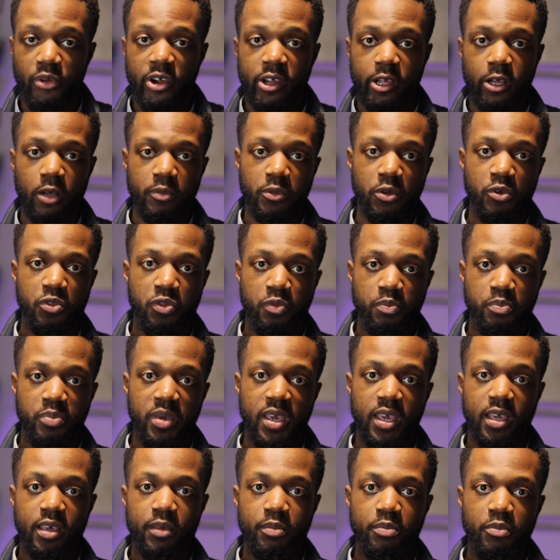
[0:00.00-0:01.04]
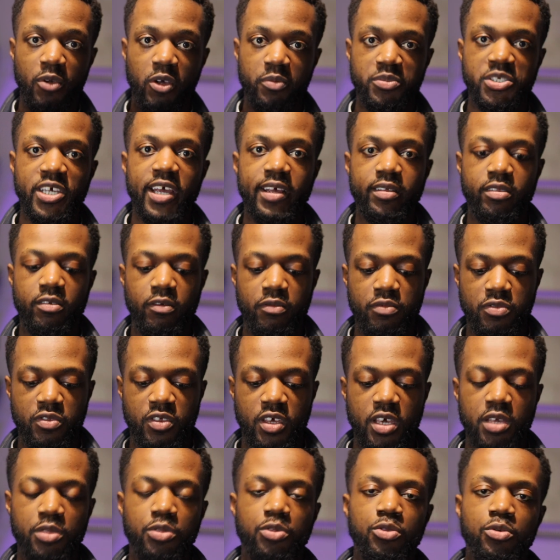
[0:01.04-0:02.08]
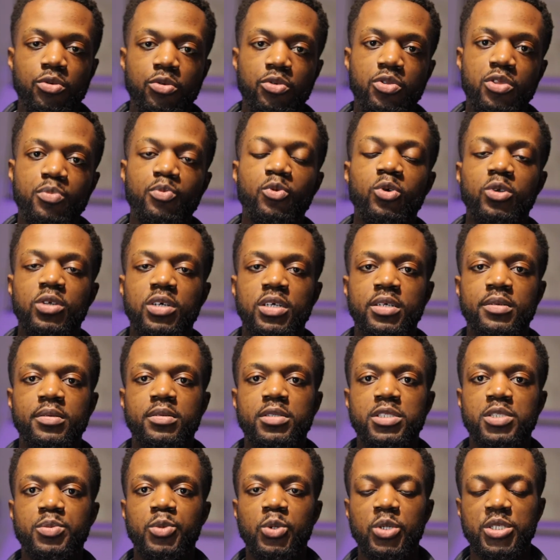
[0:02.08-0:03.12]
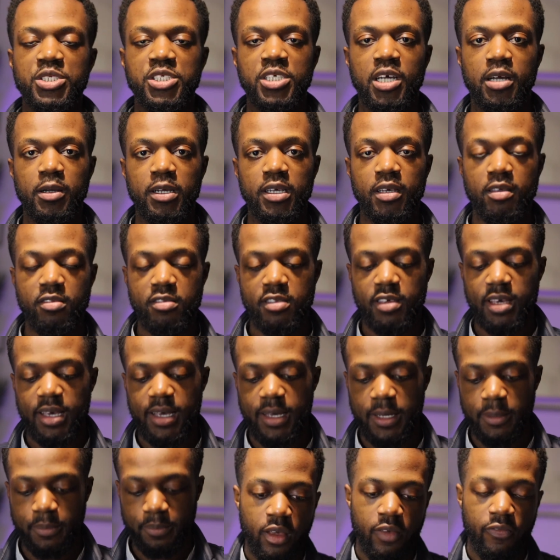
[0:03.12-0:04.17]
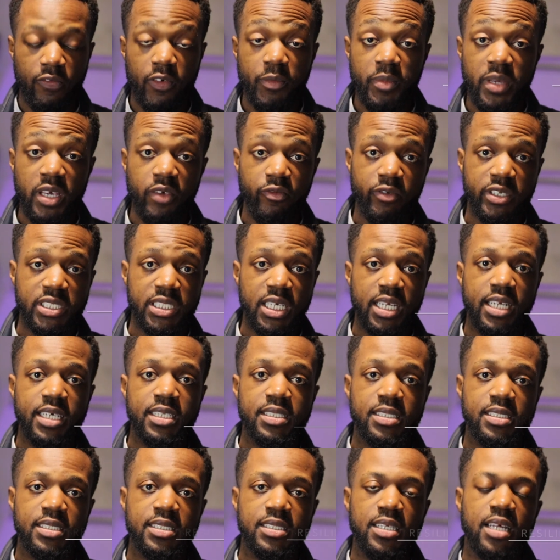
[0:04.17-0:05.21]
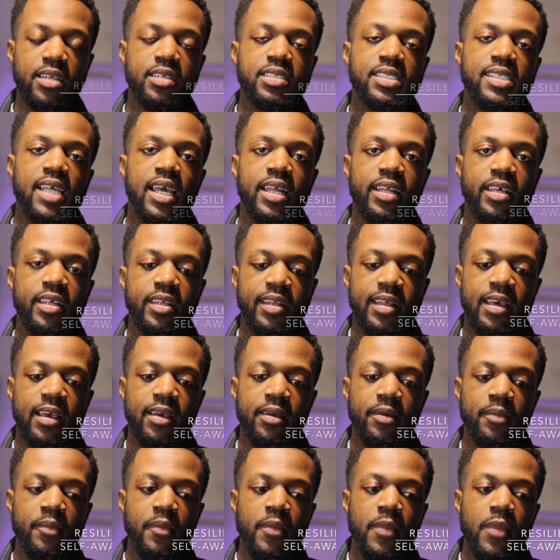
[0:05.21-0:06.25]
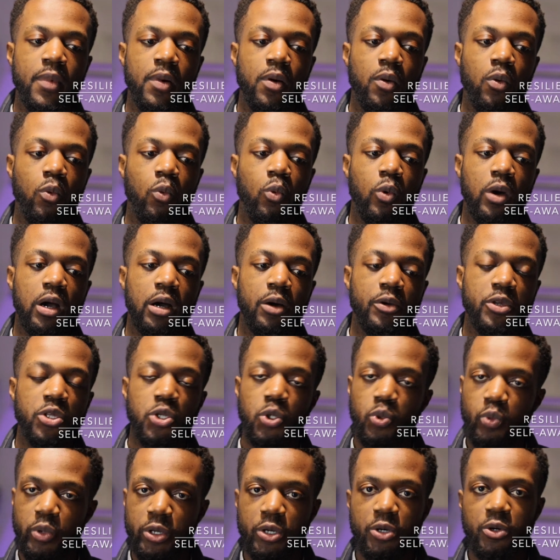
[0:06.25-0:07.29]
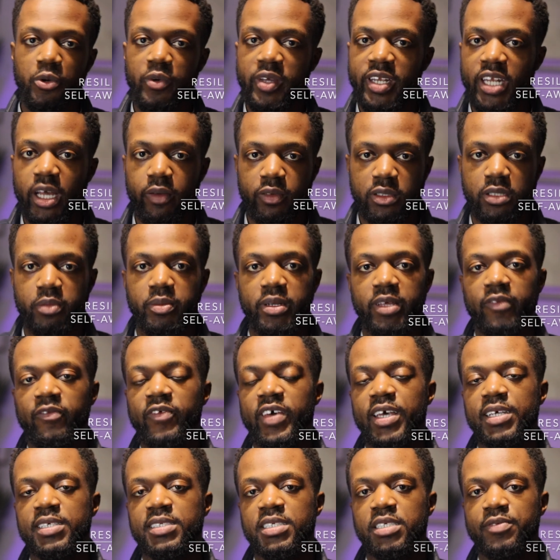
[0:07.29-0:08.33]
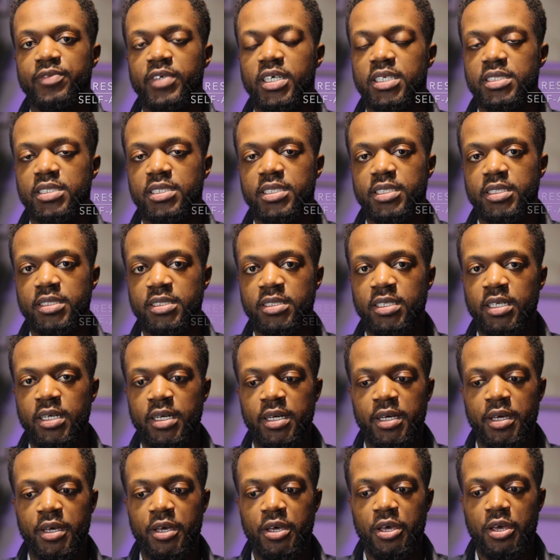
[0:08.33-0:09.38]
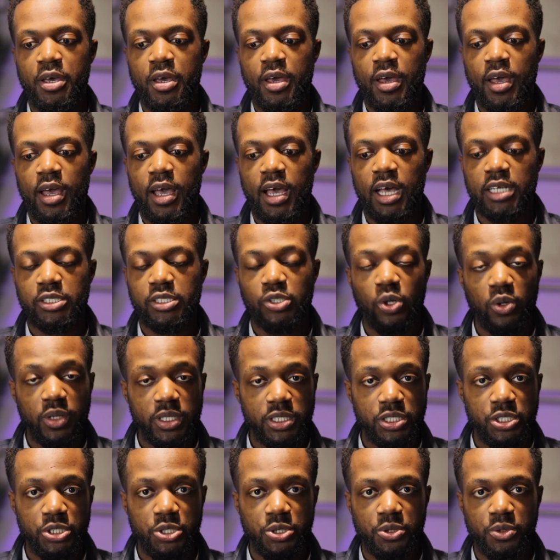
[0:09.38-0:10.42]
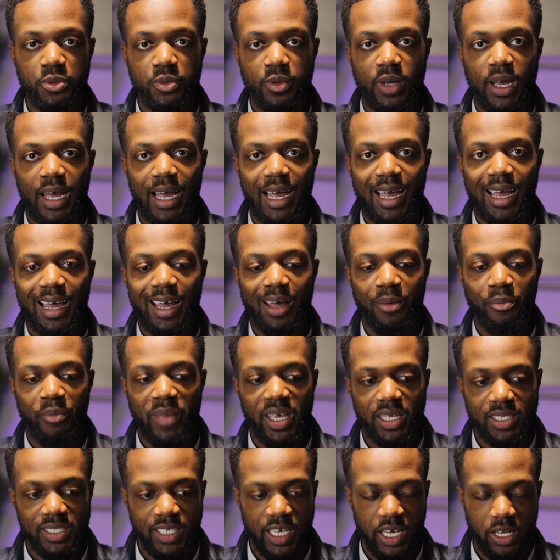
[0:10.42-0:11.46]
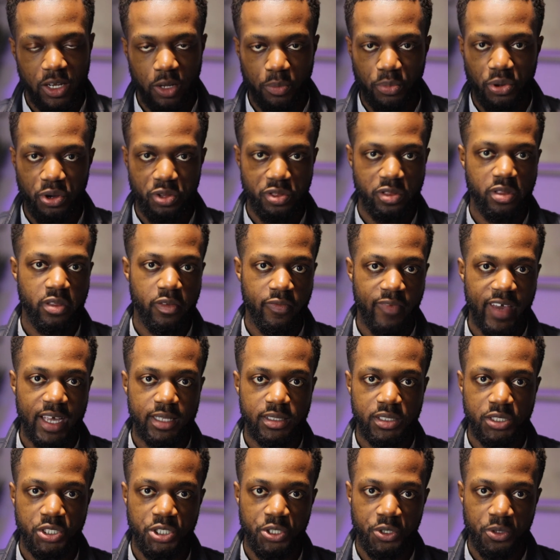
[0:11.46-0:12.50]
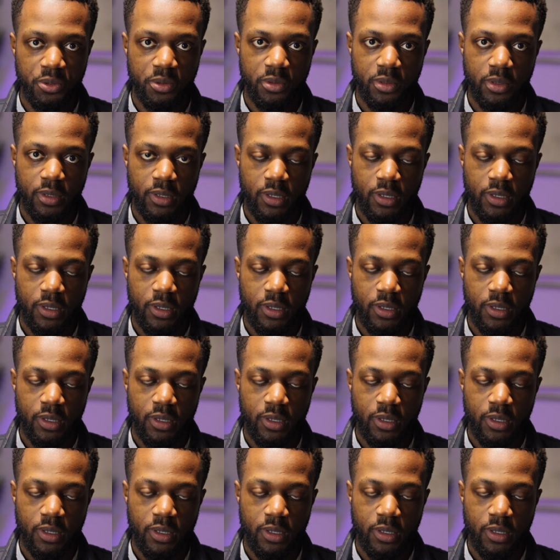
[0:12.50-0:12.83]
break up those big objectives into smaller chunks. For me, resilience is understanding that while you will inevitably face adversities, as long as you maintain a positive attitude,